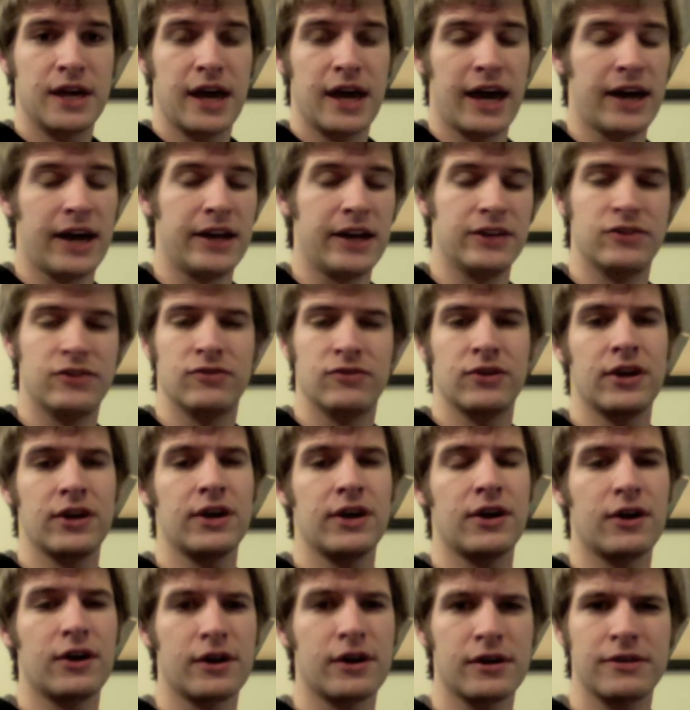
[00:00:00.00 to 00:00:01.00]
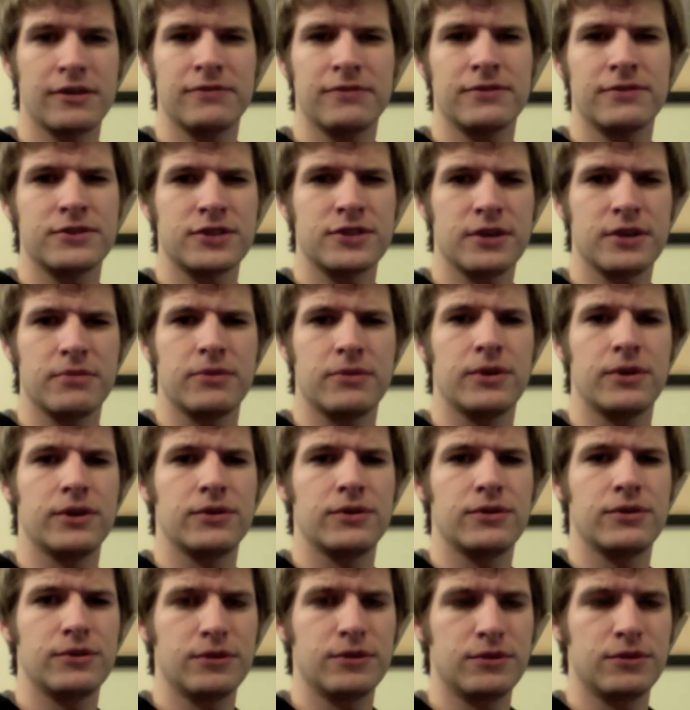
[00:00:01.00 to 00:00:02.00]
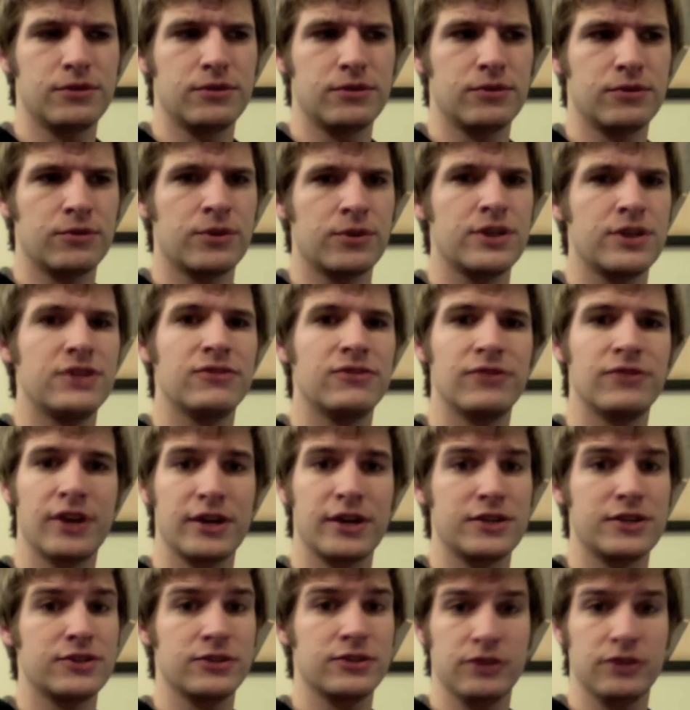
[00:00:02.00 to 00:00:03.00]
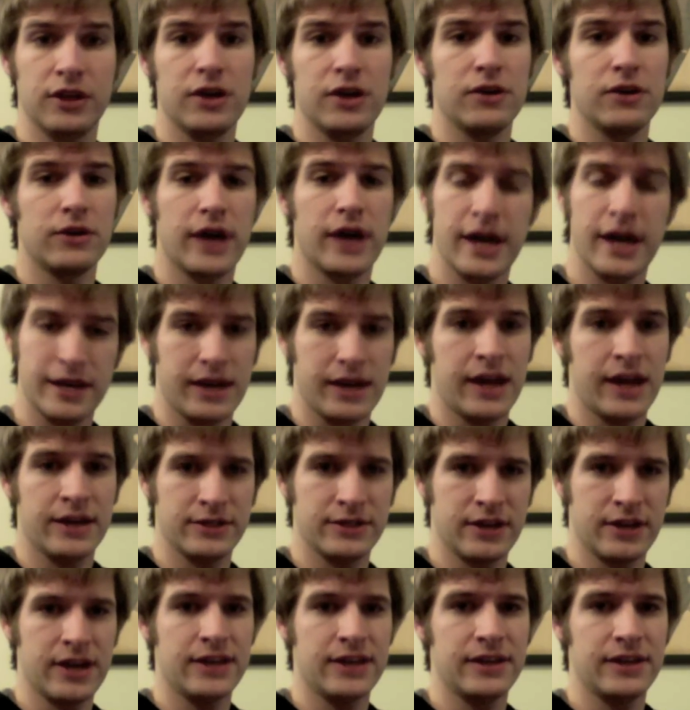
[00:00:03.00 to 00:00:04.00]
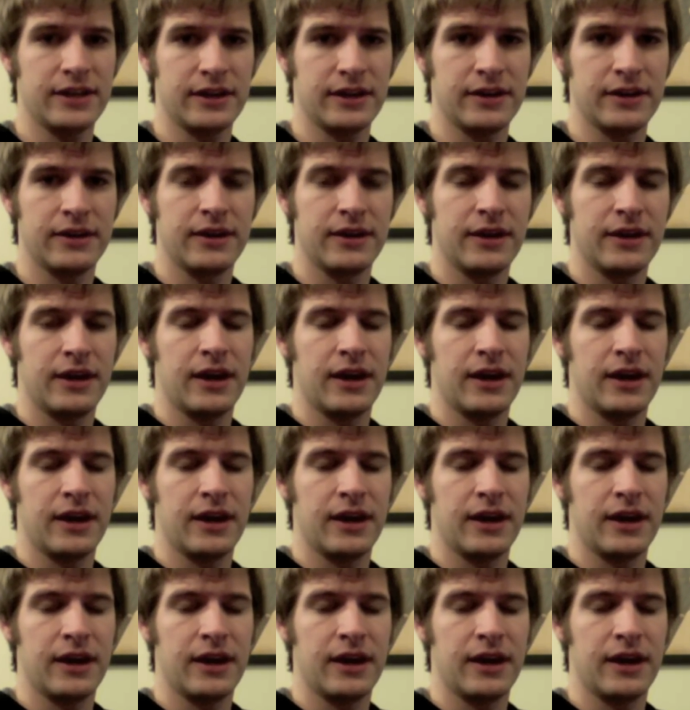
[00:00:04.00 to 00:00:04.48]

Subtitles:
And it's very hard for someone who reads very slow, as I did,